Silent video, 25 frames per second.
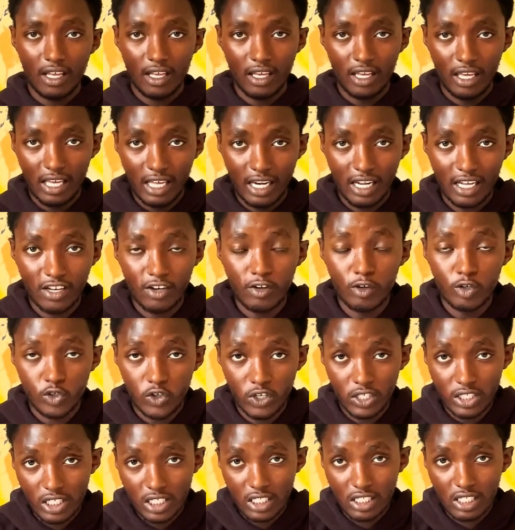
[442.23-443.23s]
eating
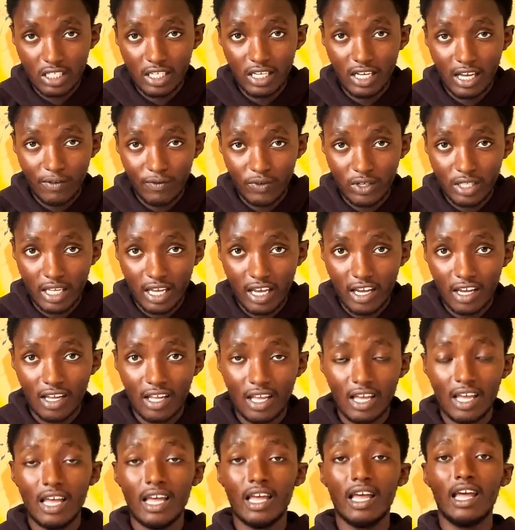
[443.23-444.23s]
nutritiously every day,
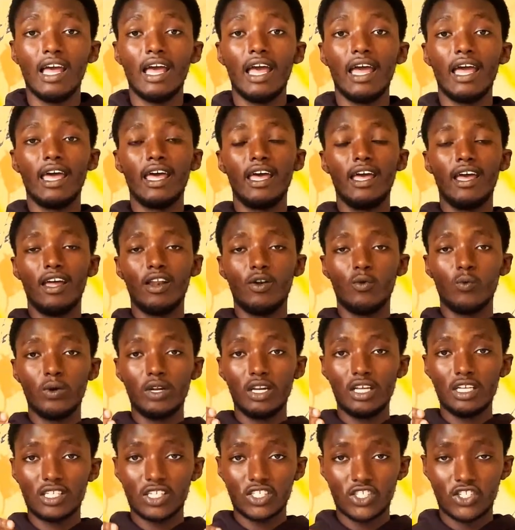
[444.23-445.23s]
and we
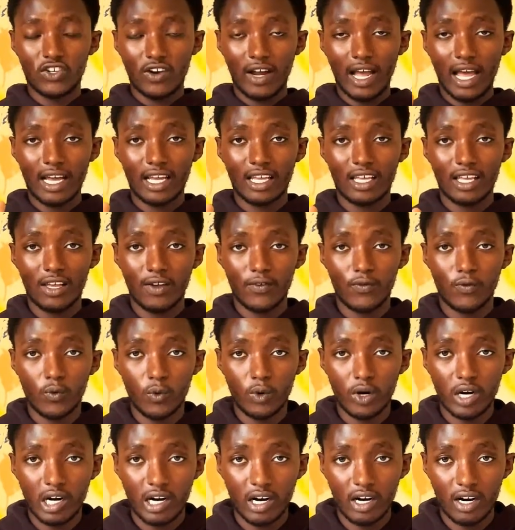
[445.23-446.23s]
need to track if
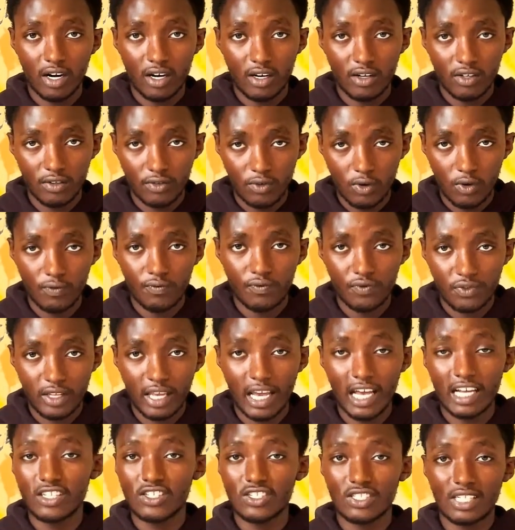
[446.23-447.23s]
we're
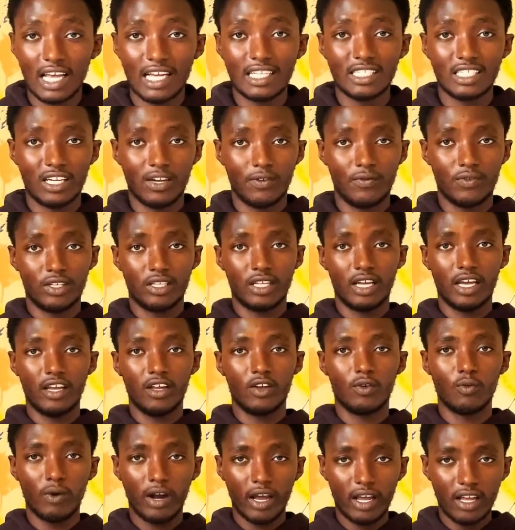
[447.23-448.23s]
exercising every day,
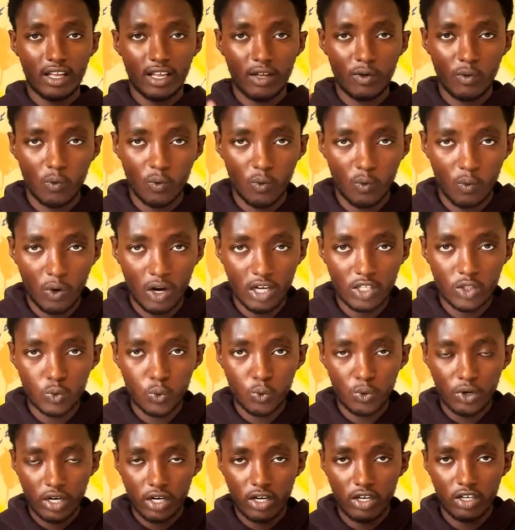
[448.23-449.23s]
right? Once
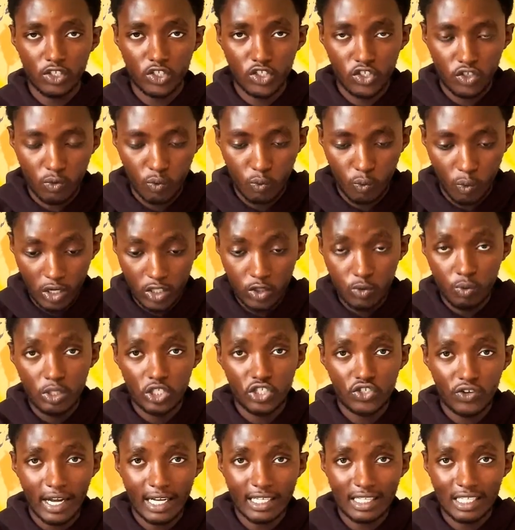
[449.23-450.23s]
we
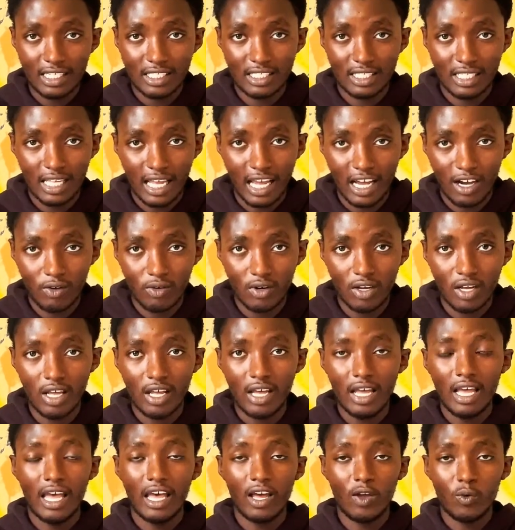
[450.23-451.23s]
track these down
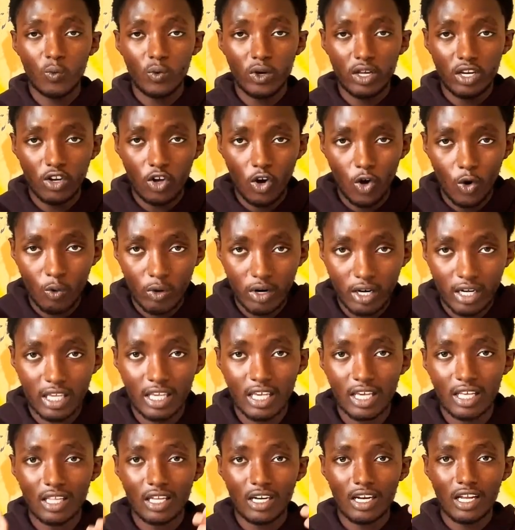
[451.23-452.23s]
and we know we're
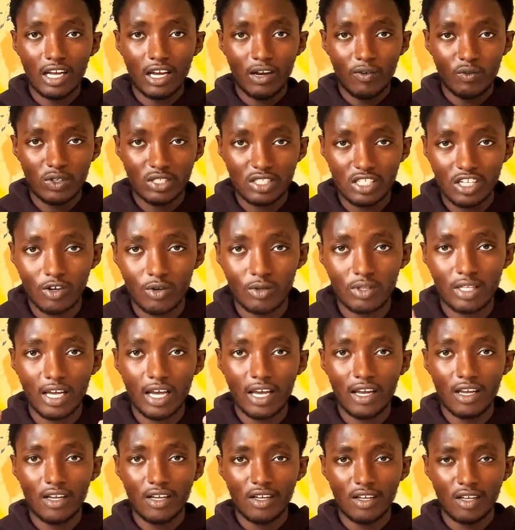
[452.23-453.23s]
killing it every single
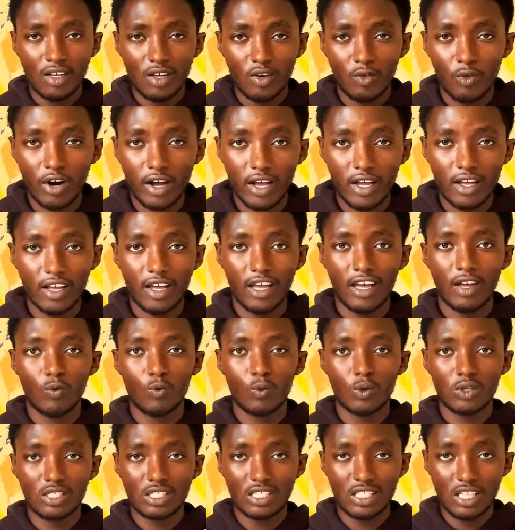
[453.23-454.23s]
day, right? And
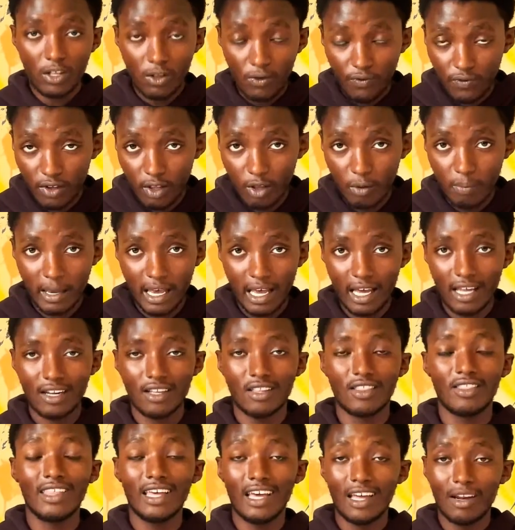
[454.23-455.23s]
we still feel
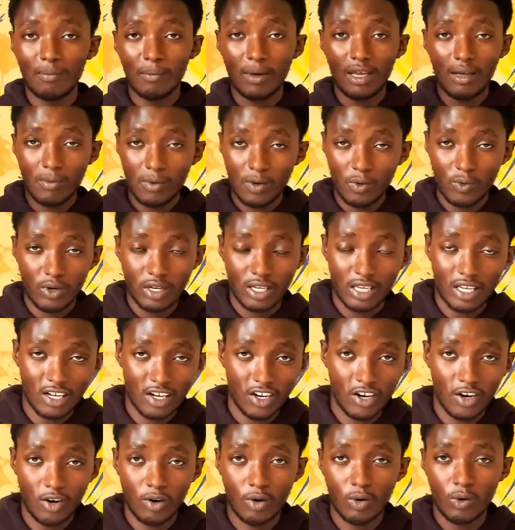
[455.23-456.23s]
bad, then maybe we can
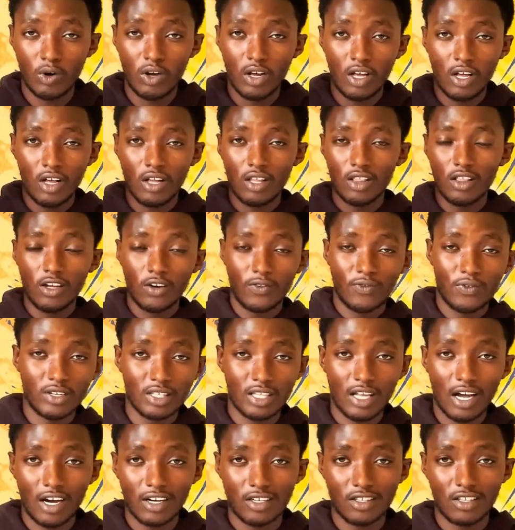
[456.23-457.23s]
go look for
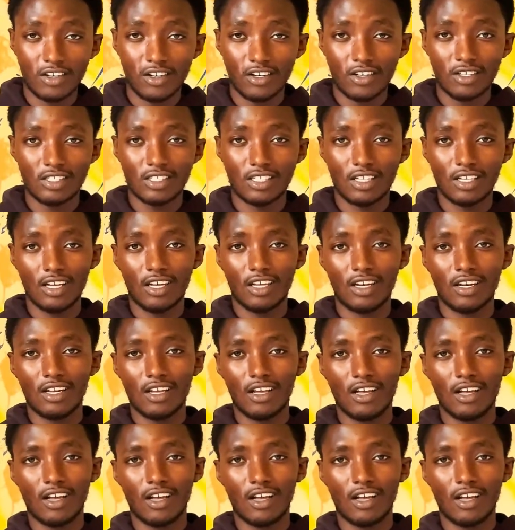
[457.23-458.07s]
doctors and